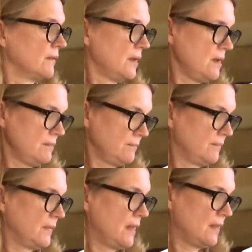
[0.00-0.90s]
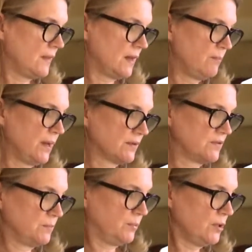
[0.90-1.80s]
Okay? Then I'm back
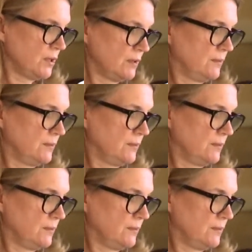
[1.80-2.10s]
to the book.